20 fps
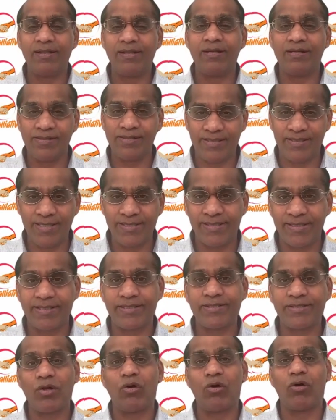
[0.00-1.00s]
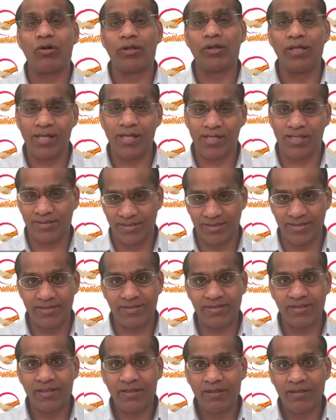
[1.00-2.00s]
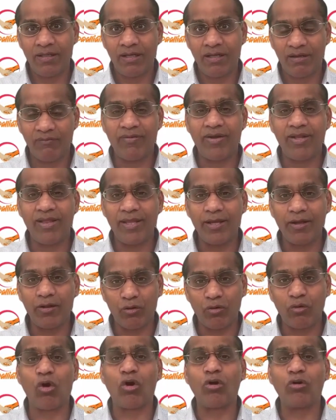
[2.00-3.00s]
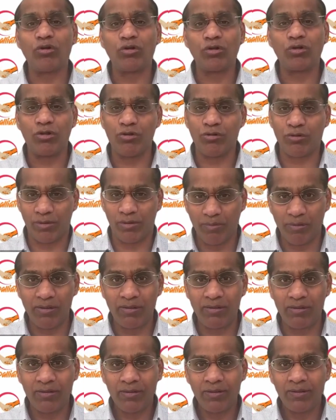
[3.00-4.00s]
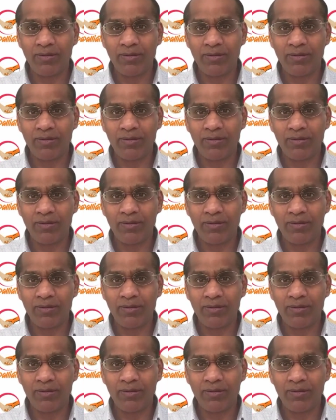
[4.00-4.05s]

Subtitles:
the diseases or illnesses, when they are not curable,